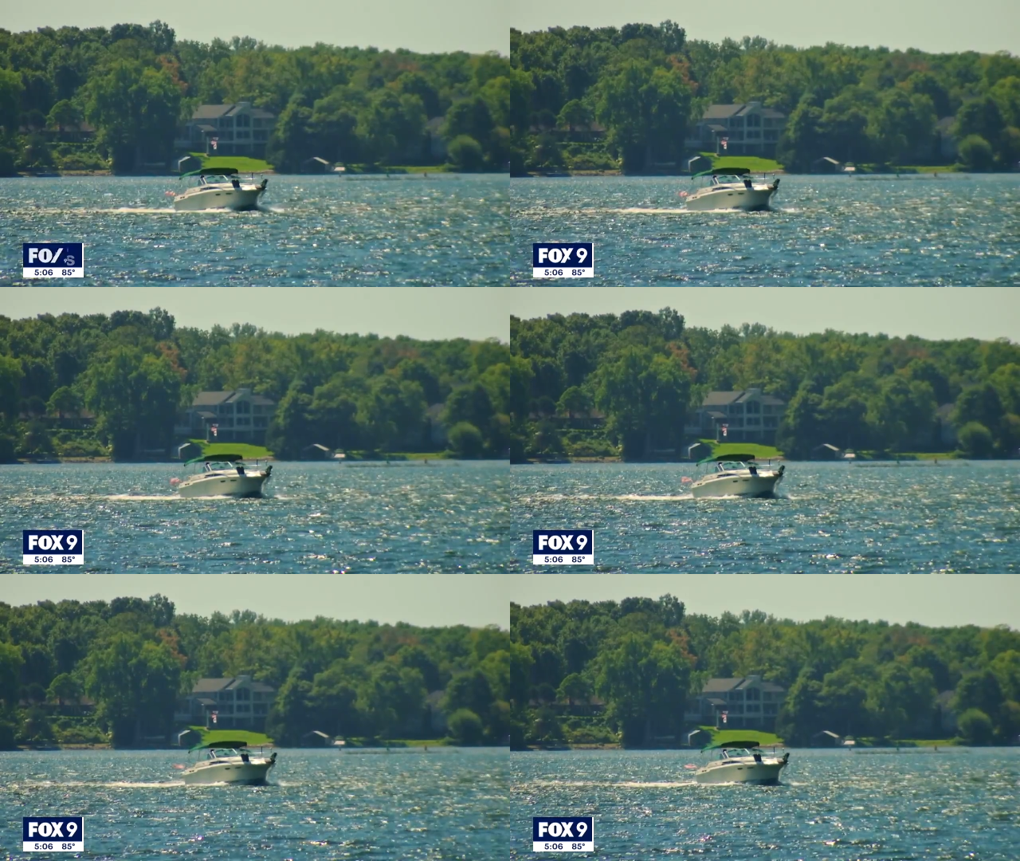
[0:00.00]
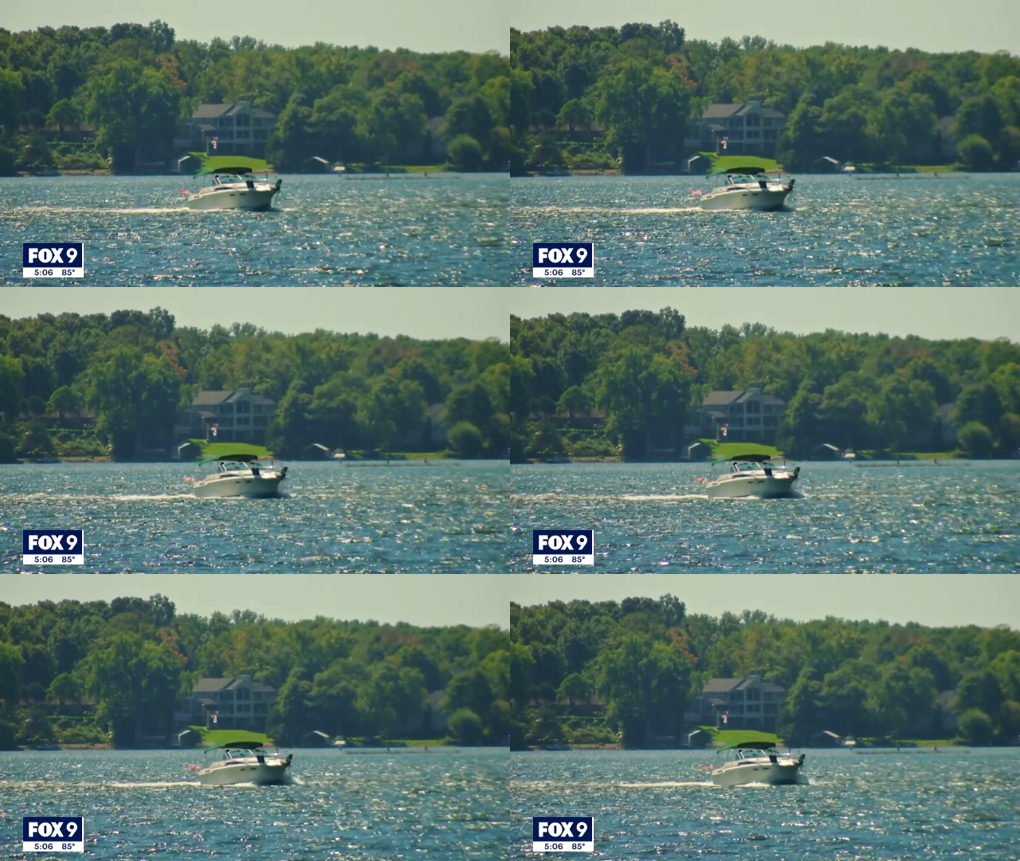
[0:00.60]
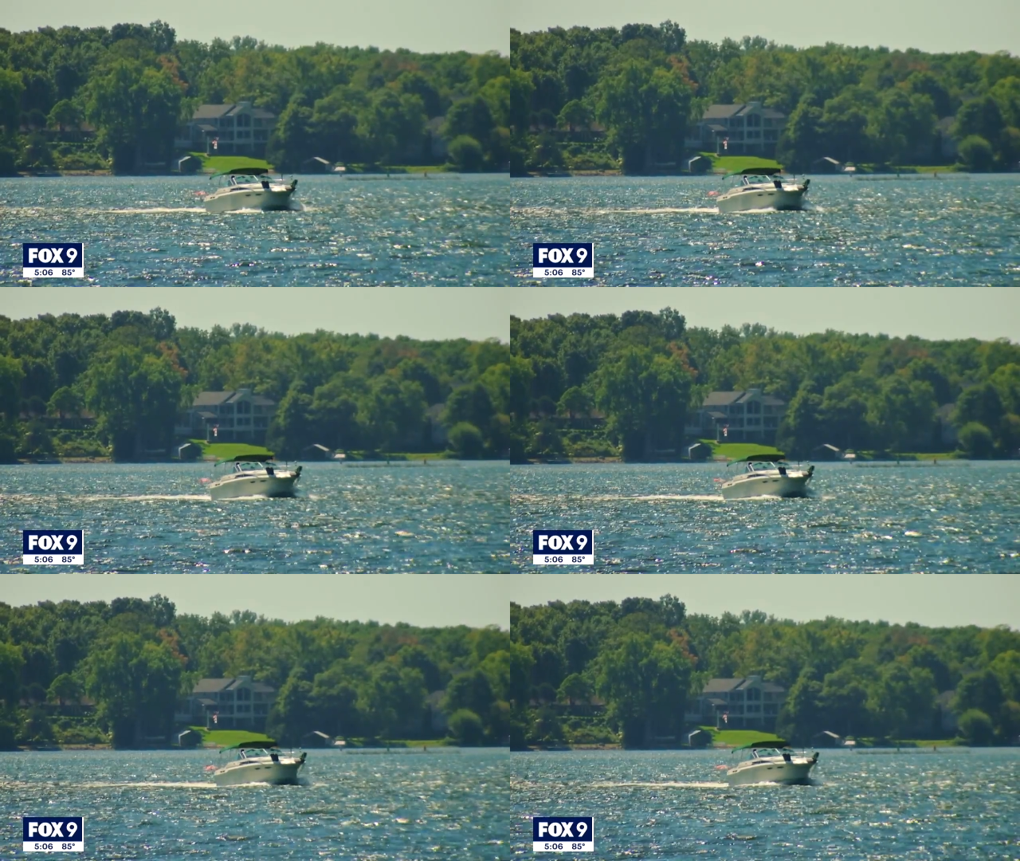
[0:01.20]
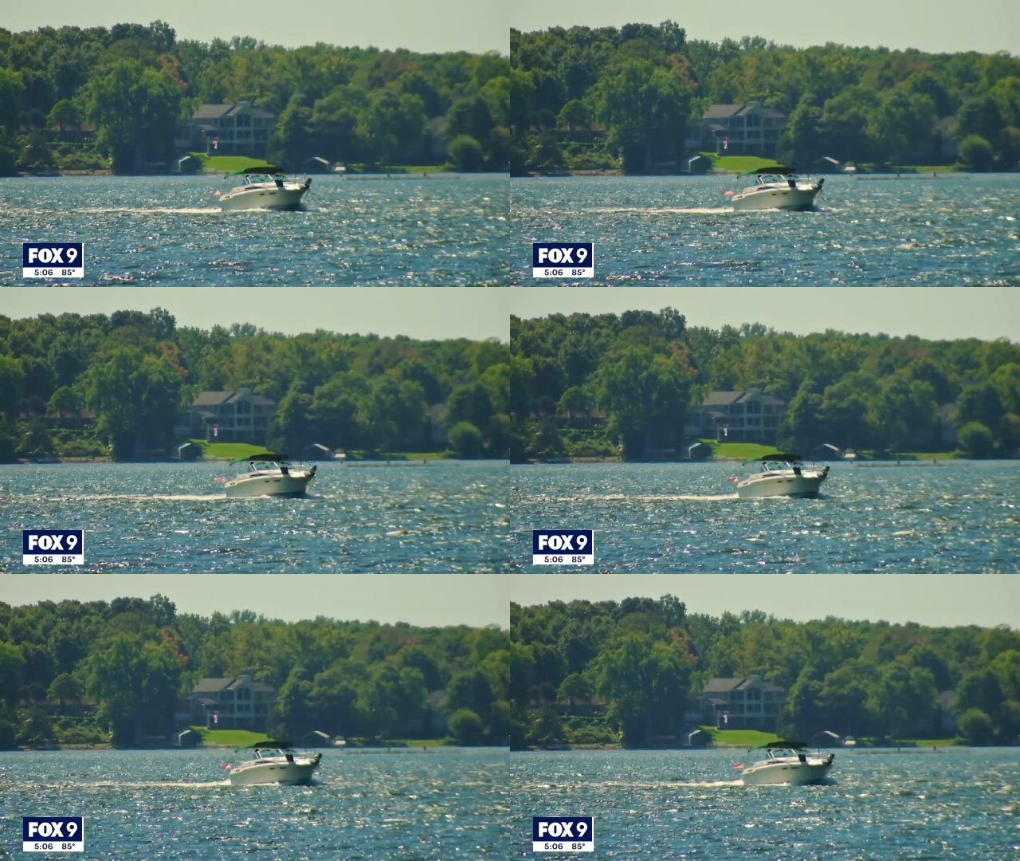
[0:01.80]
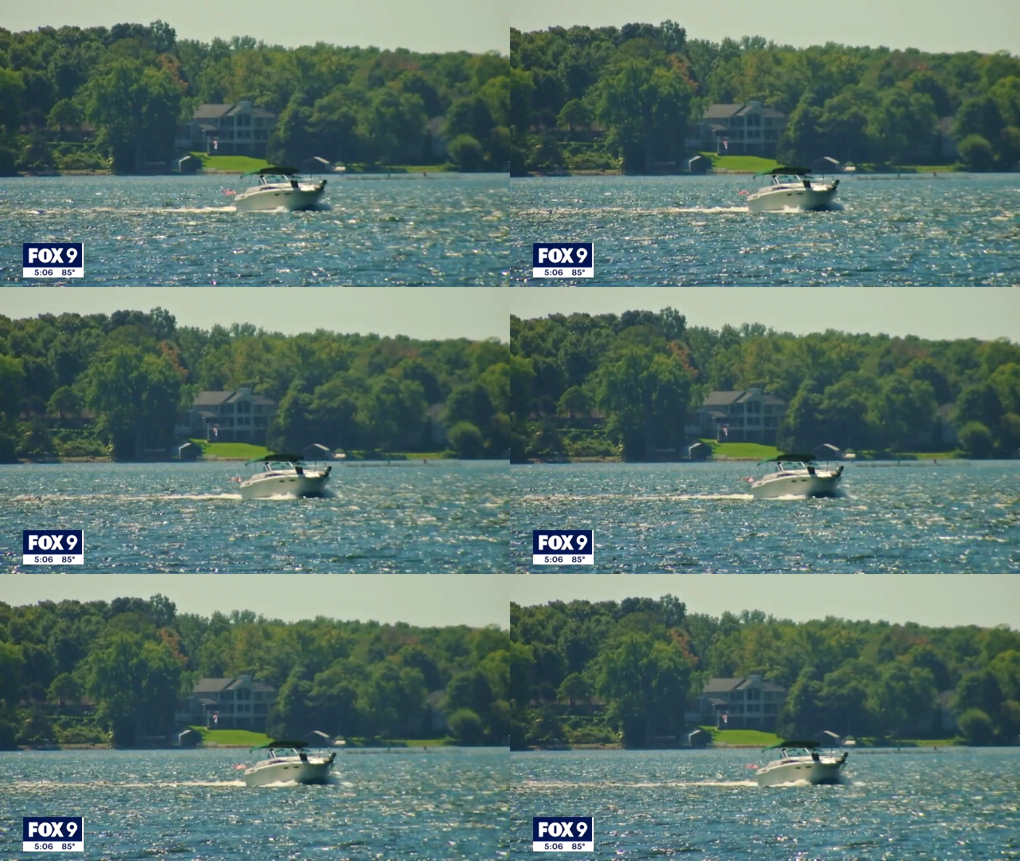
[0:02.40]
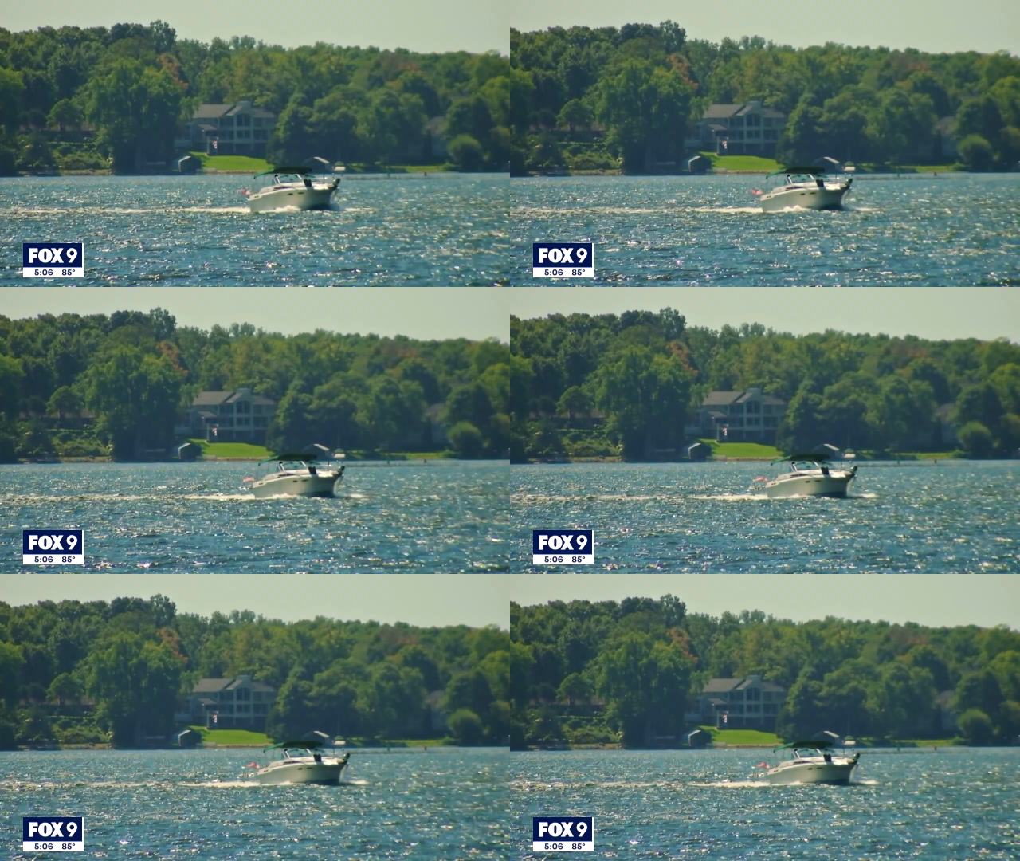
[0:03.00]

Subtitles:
No face is visible, so there are no lips to read.